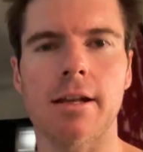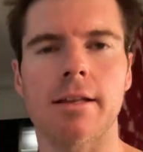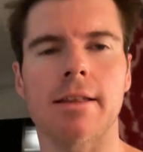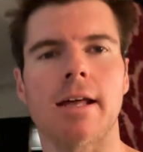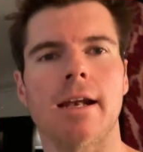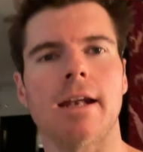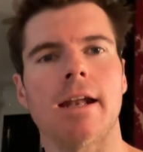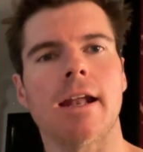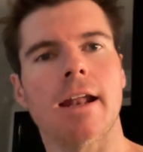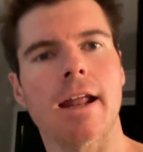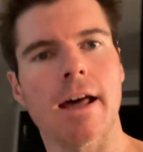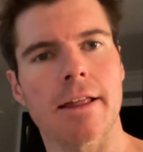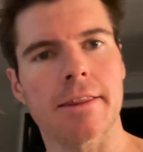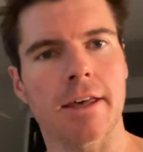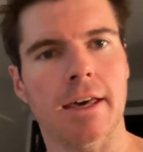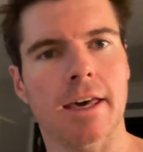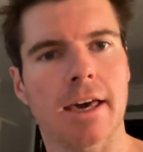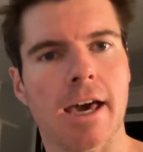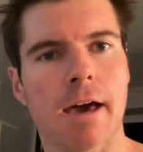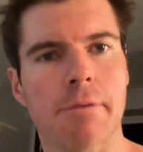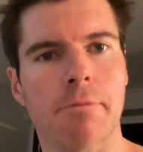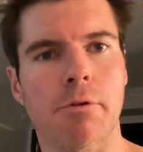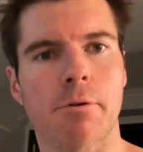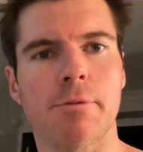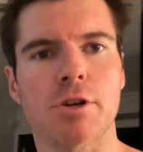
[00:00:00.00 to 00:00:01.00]
and then another
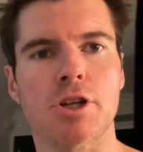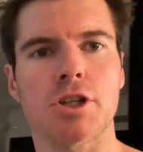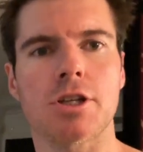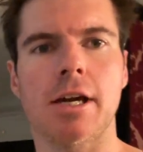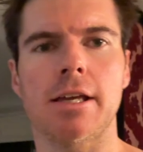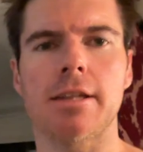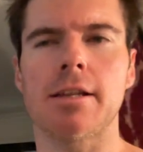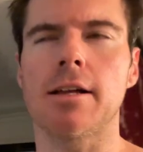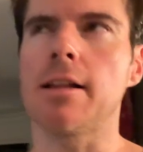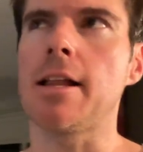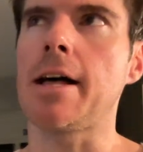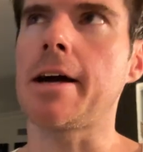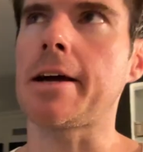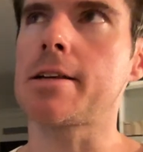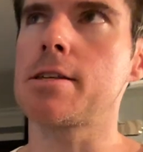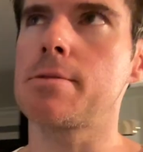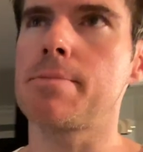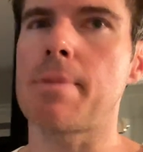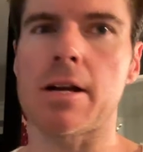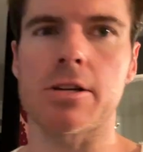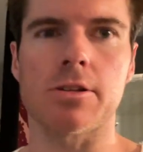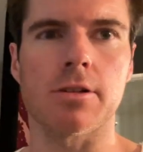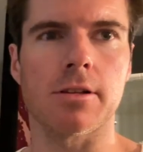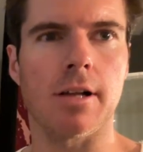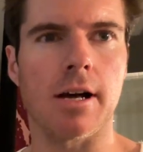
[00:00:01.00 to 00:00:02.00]
cable machine that like
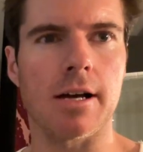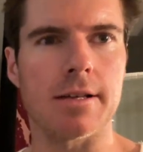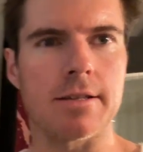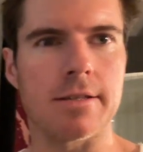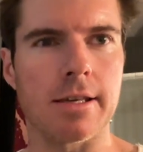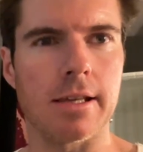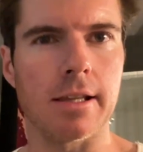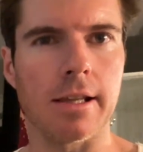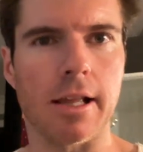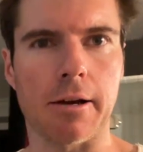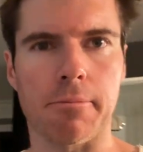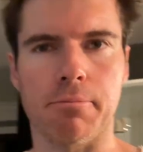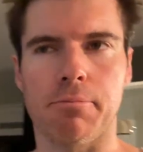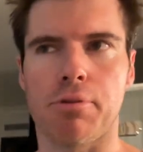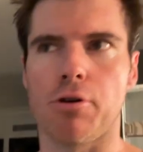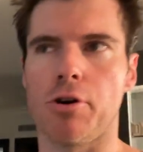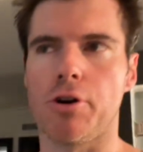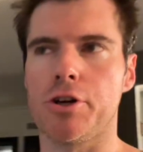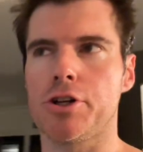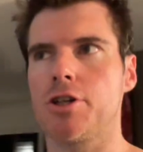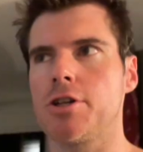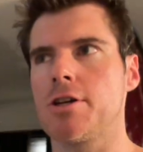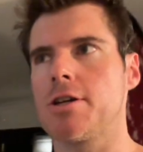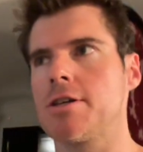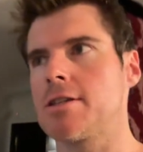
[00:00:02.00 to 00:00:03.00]
specializes in like
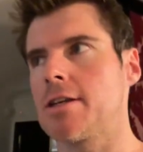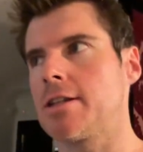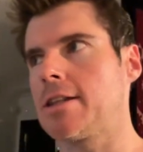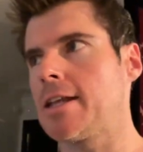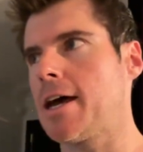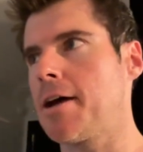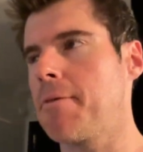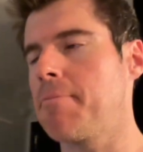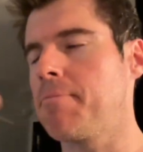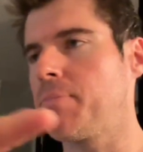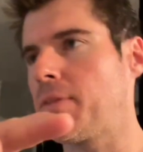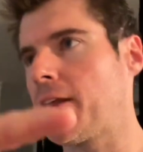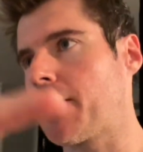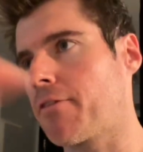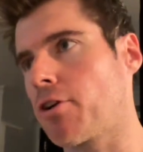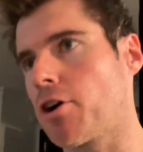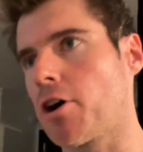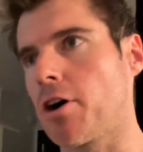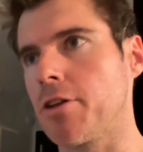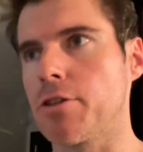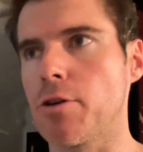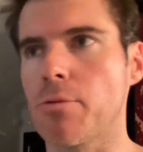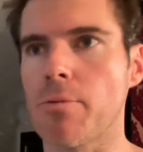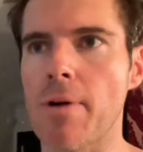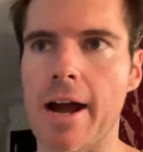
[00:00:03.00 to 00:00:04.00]
pushes. And then they've
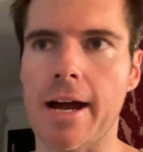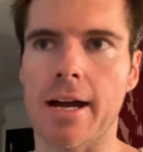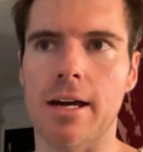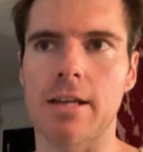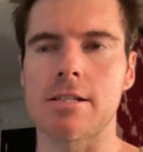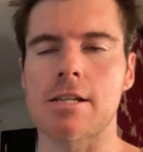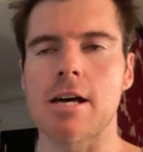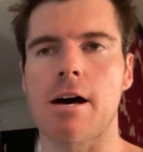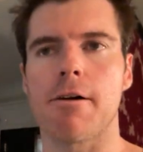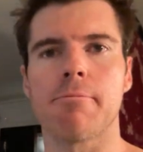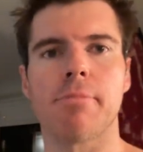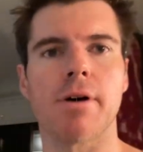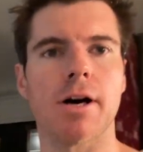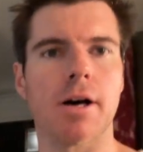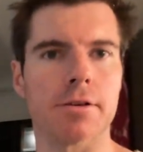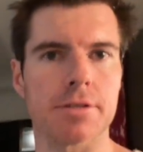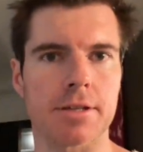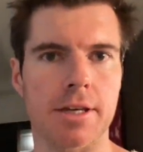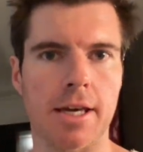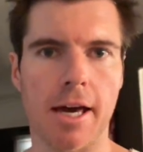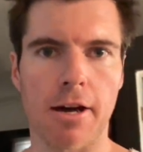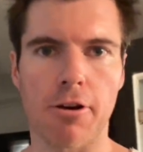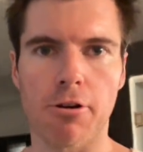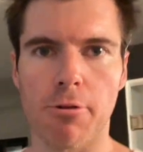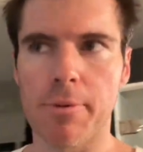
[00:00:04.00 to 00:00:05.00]
got the rack of dumbbells,
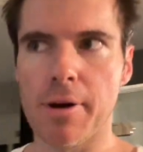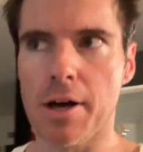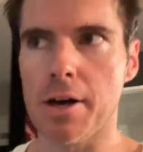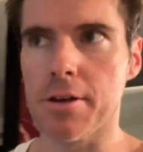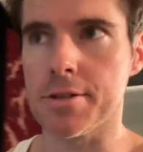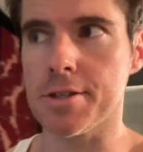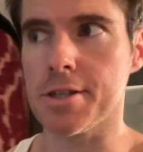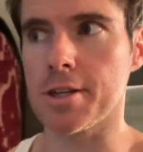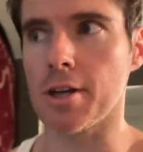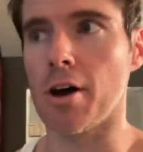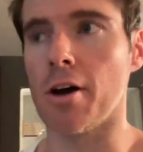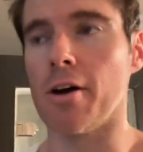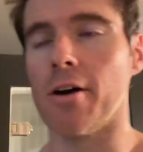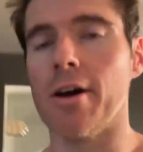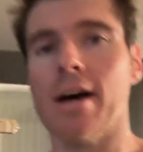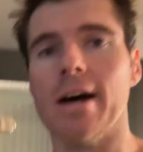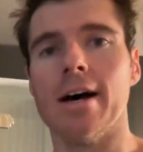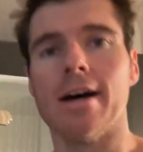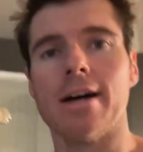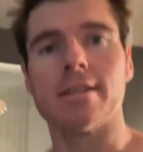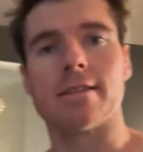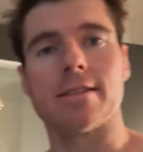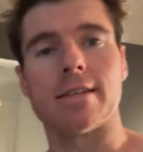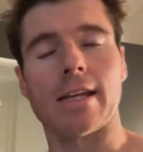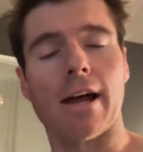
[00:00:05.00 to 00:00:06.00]
kettlebells. So
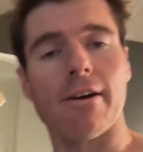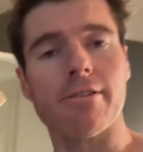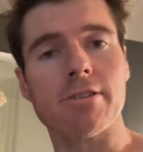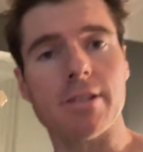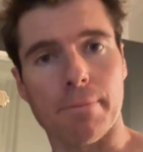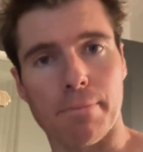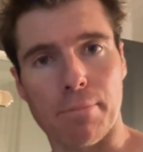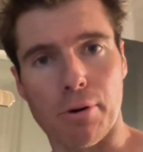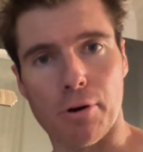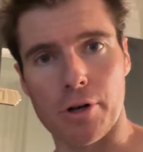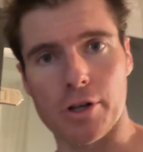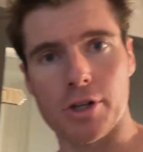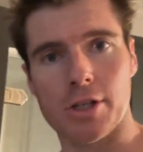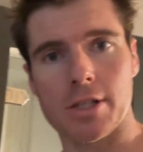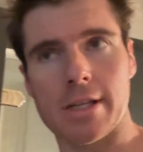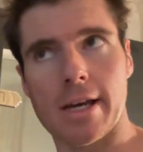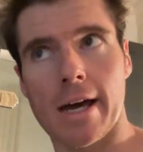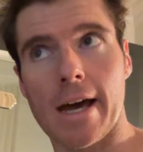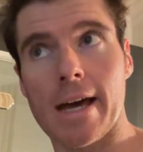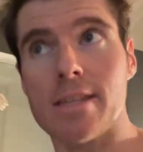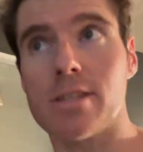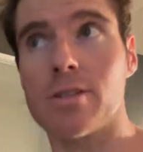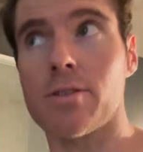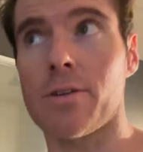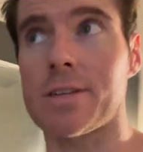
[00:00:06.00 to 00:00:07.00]
today was a push
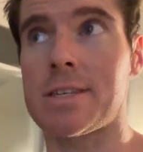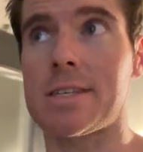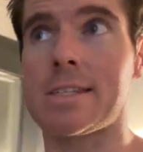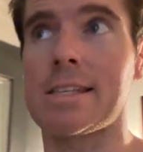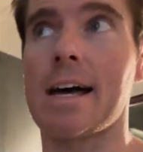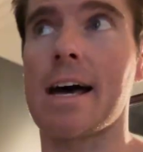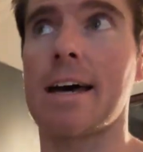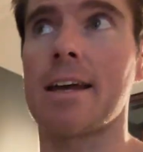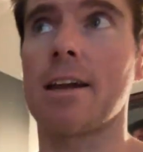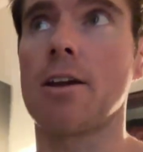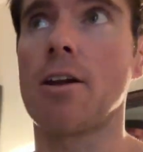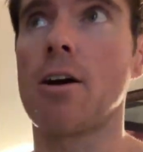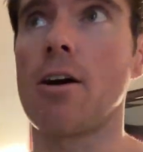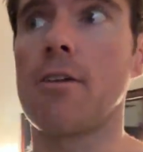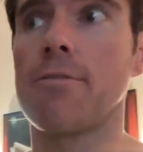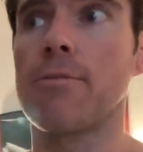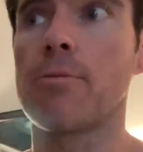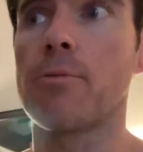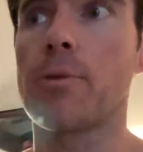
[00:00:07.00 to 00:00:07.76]
day. So I started off